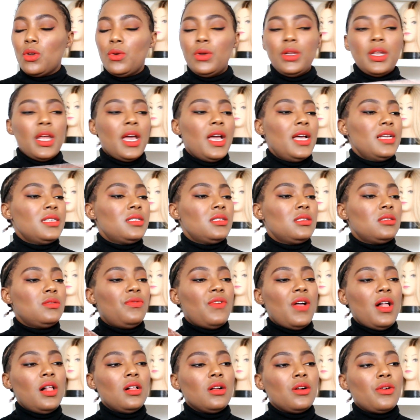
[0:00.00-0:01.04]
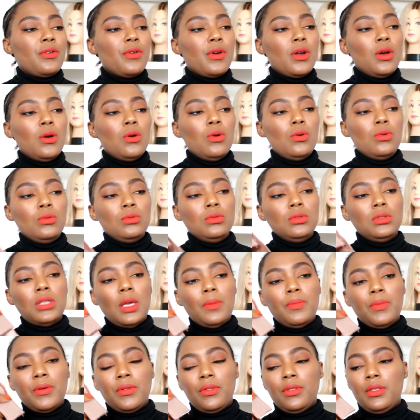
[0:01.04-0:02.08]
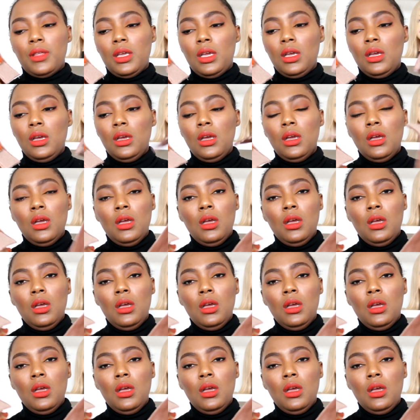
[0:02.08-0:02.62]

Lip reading: it has this Velcro type of thing,